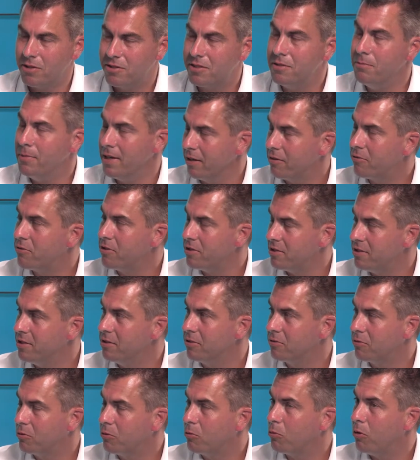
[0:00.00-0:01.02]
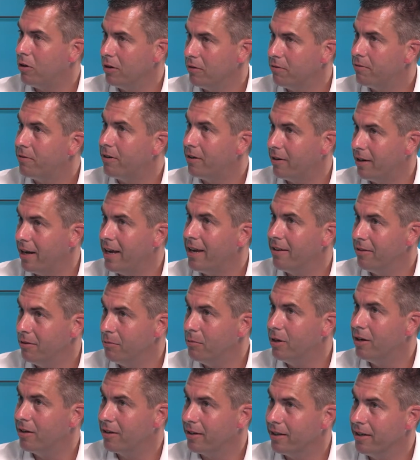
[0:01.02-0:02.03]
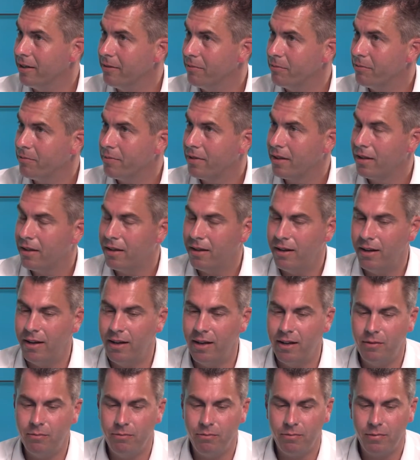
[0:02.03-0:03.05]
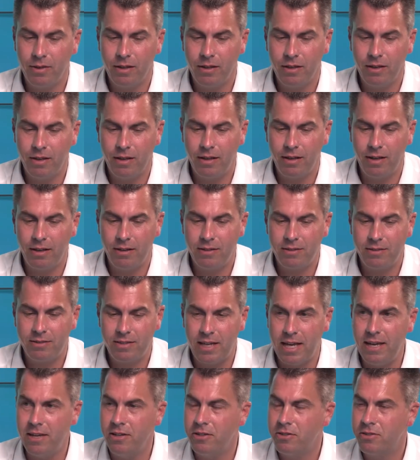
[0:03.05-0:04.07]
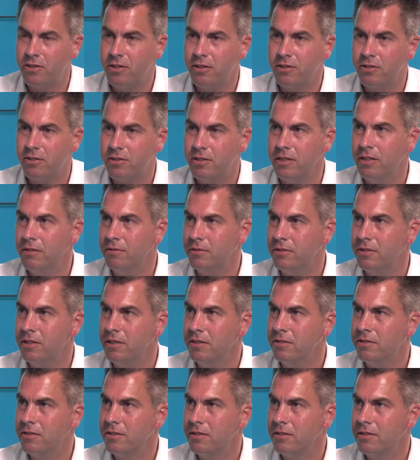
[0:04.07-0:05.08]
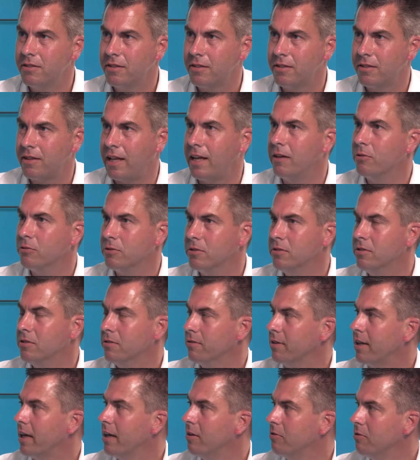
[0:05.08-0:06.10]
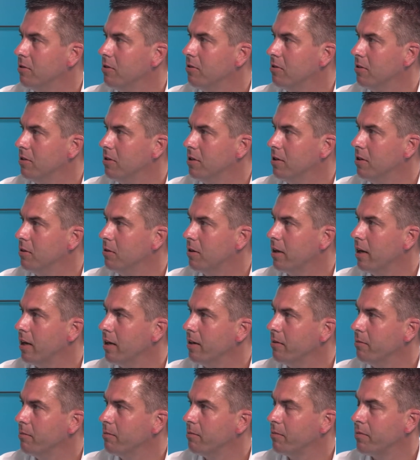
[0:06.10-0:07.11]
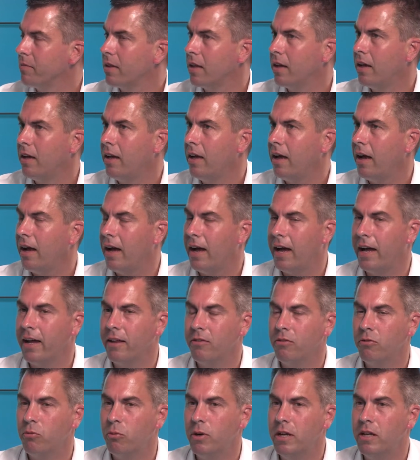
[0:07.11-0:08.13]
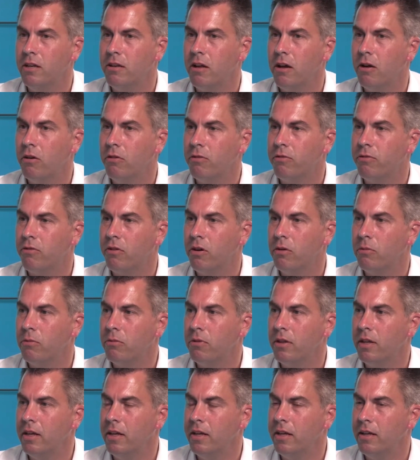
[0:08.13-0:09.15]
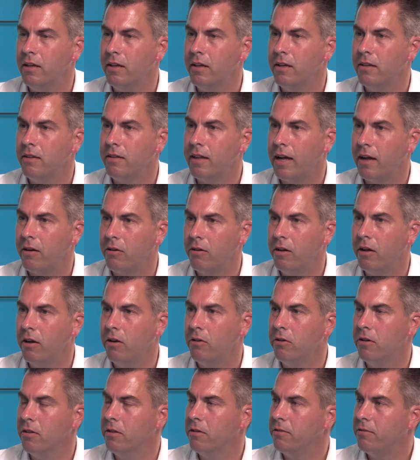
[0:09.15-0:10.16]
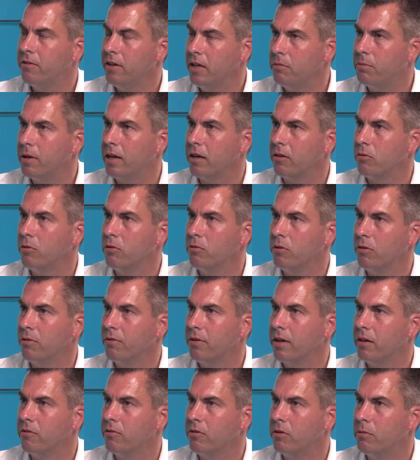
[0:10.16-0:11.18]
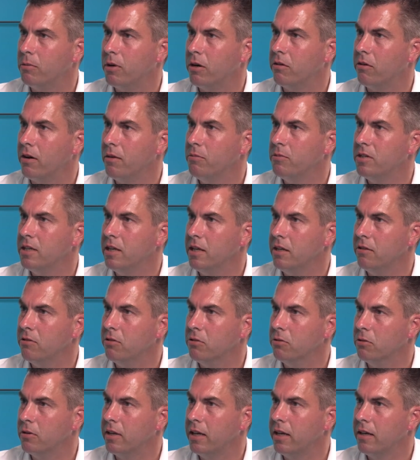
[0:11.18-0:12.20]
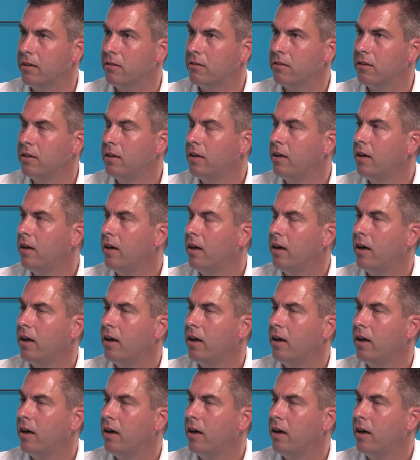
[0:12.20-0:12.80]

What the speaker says: I must admit, Chris is quite far ahead of the market. Sage services thousands of accountants in the UK, and we know from the download and the feedback which we've had from our MTD toolkit,